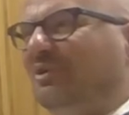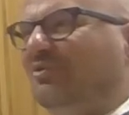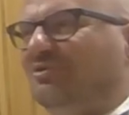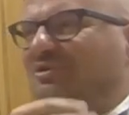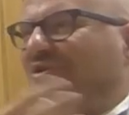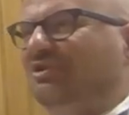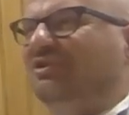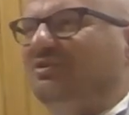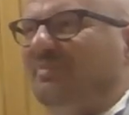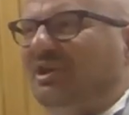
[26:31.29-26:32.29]
because she
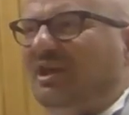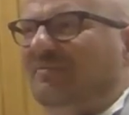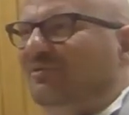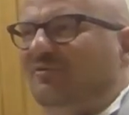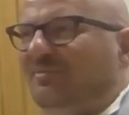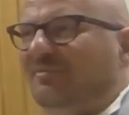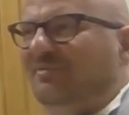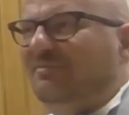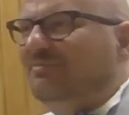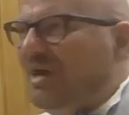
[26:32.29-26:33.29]
just became a
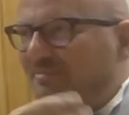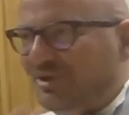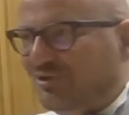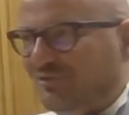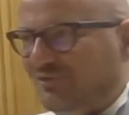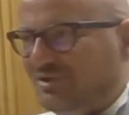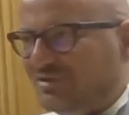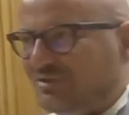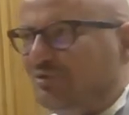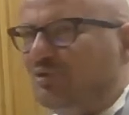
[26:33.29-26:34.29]
member of
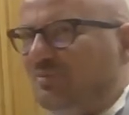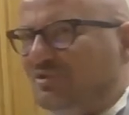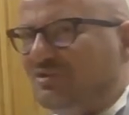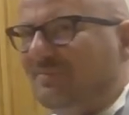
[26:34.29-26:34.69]
these groups.